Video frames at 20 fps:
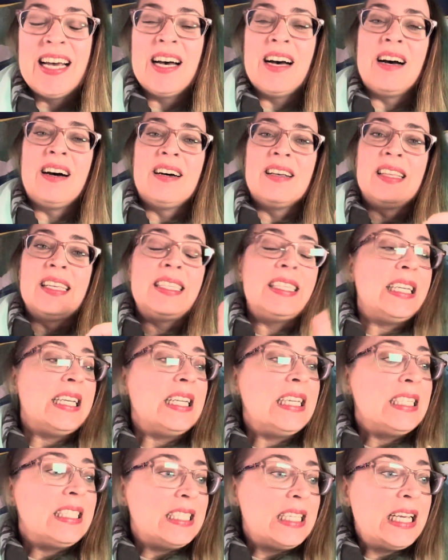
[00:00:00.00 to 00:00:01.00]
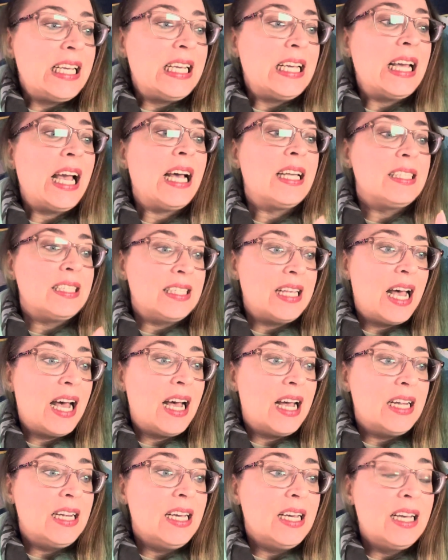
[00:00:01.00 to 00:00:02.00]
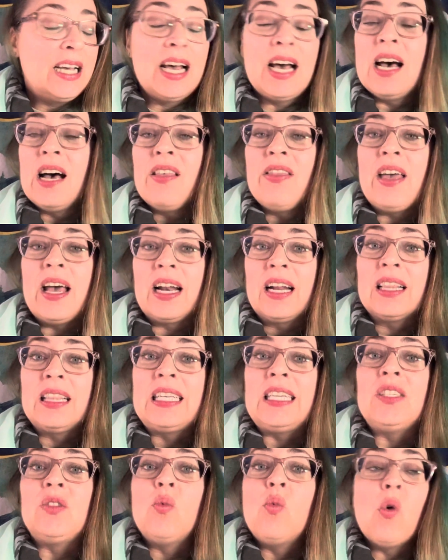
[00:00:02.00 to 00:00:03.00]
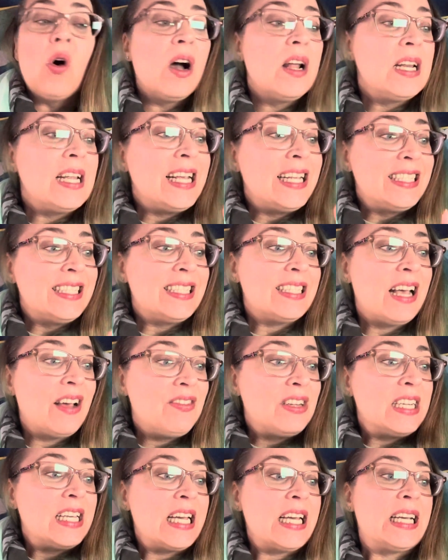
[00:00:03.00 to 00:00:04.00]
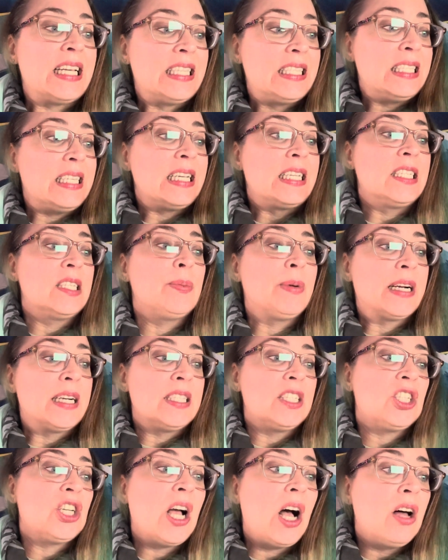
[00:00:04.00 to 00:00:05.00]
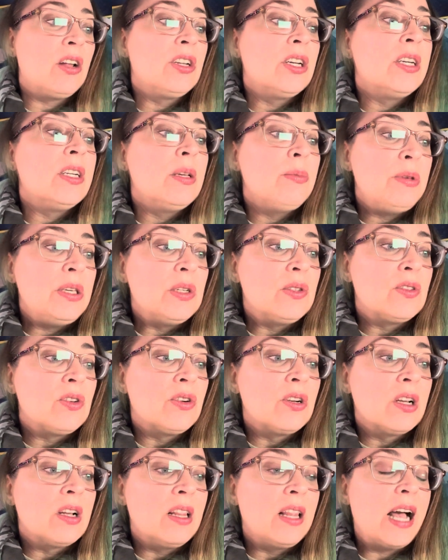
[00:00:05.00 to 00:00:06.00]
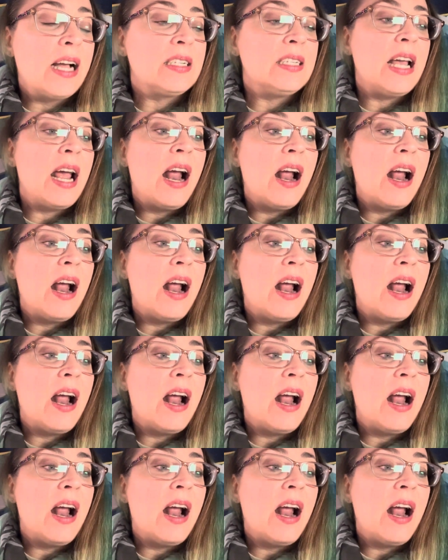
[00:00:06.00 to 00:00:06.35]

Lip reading: The CDC has said that at least 1 in 7 kids experience childhood abuse or neglect